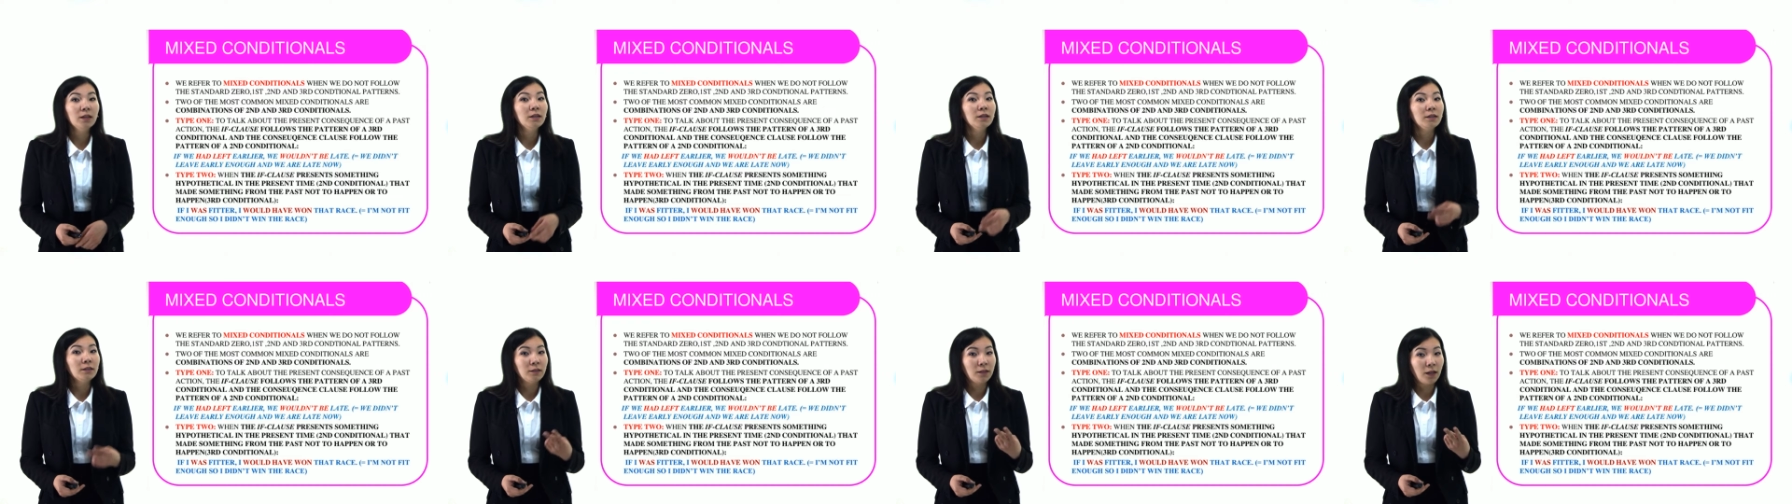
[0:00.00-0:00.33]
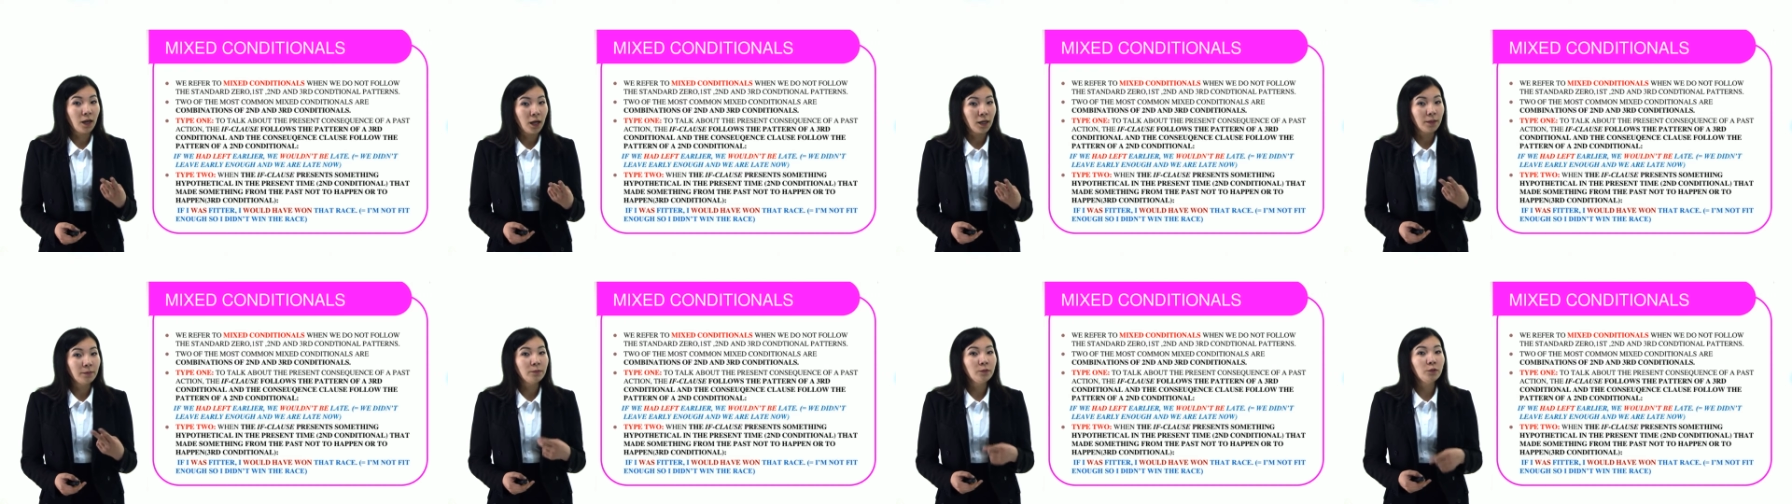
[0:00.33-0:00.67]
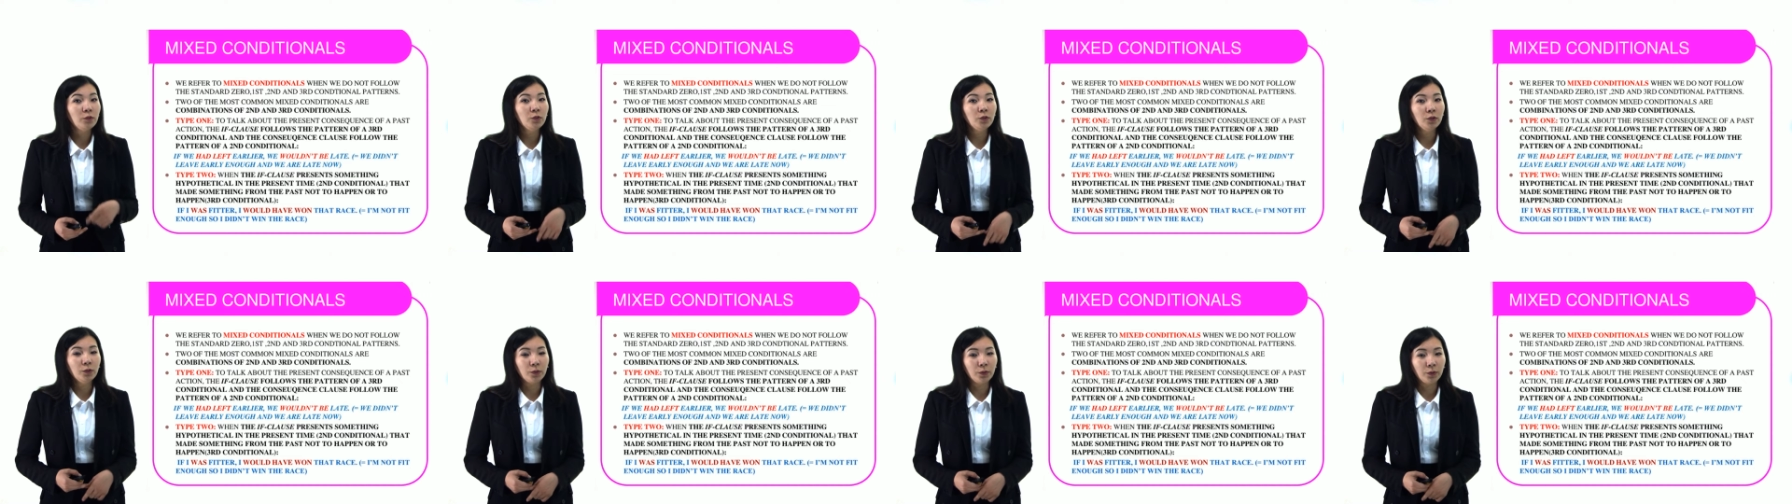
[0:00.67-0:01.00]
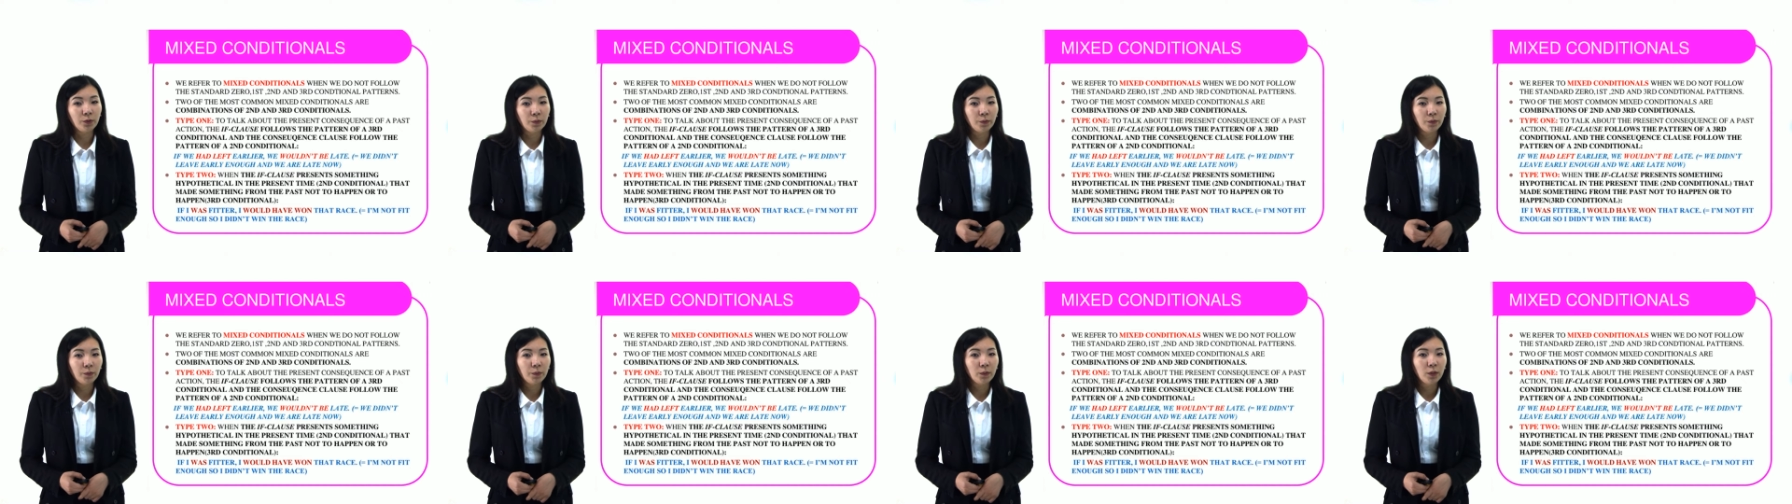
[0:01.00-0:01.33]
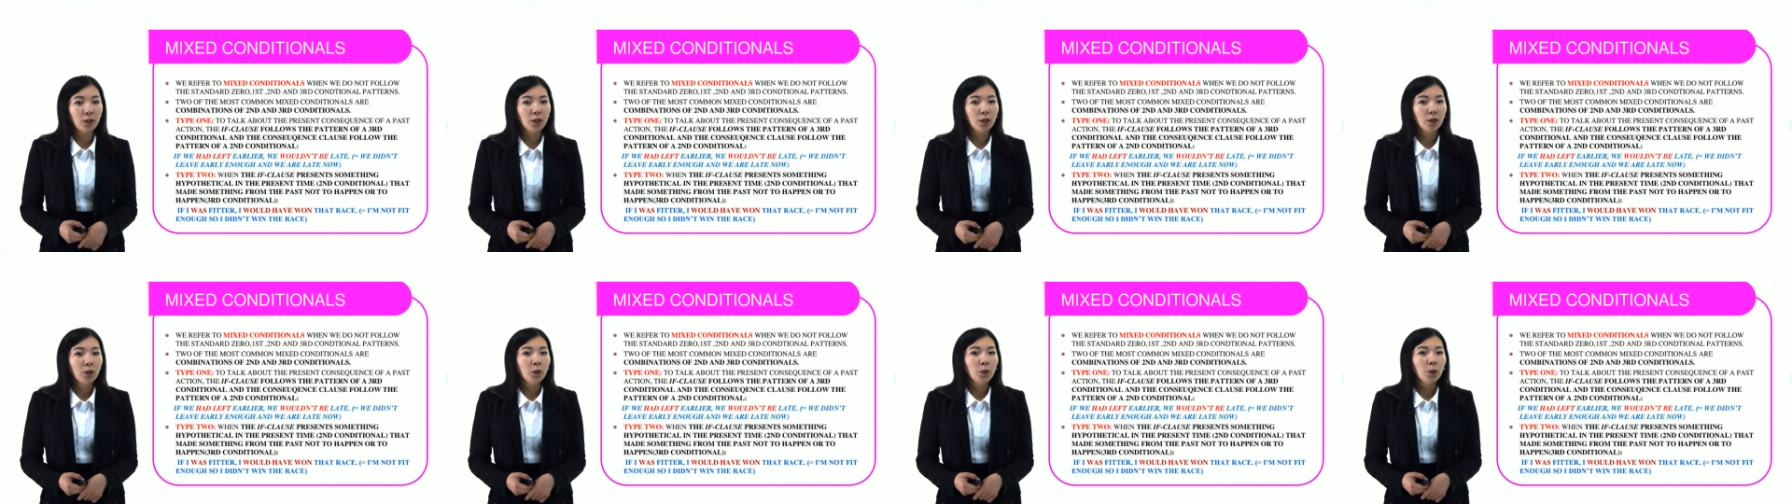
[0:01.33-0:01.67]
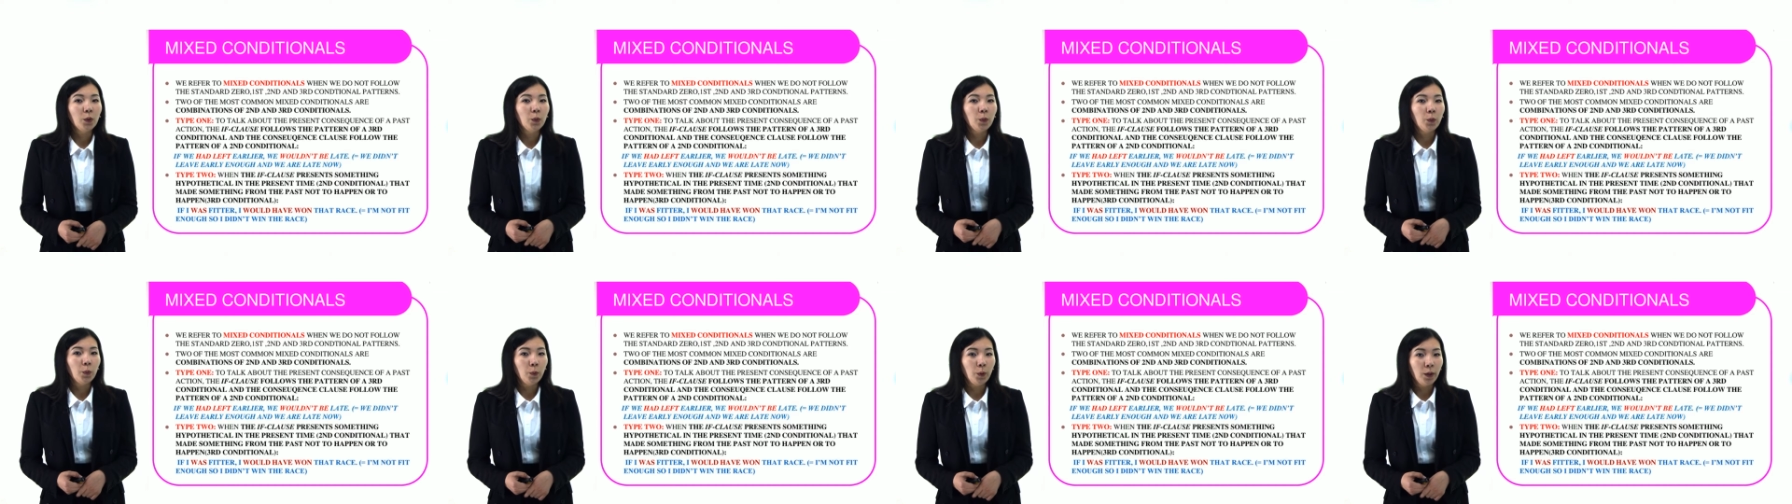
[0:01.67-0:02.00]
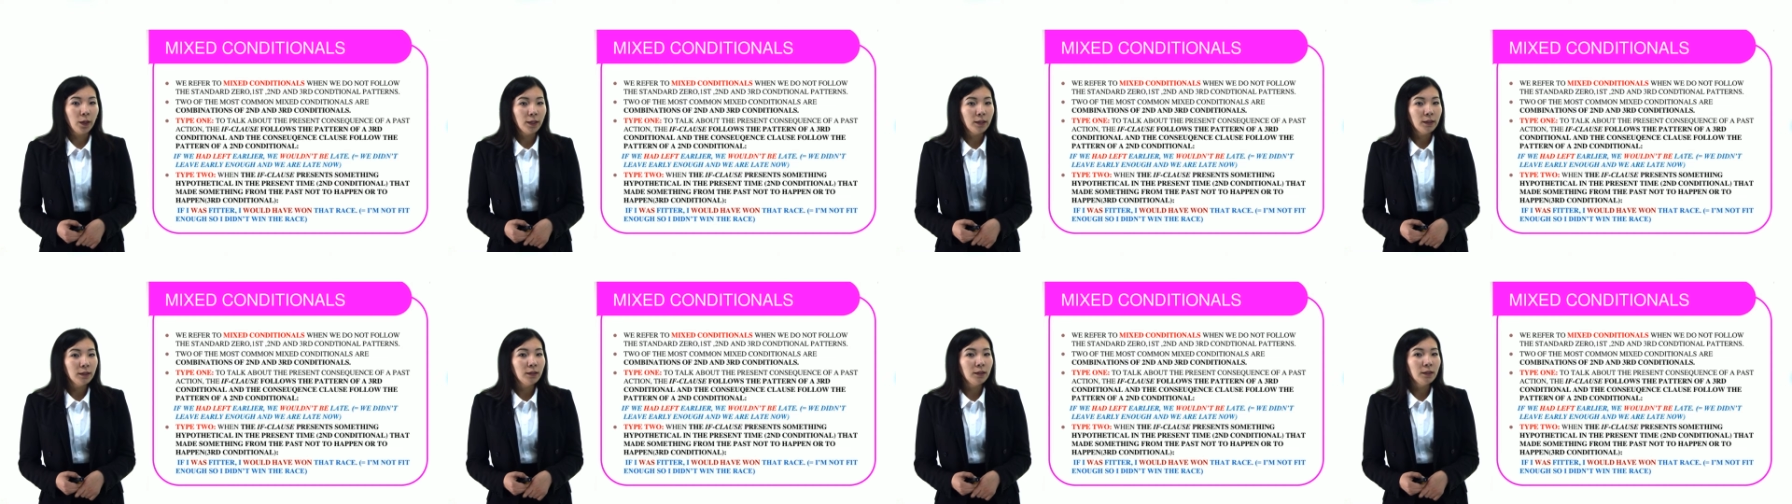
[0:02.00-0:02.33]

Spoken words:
Type 2. When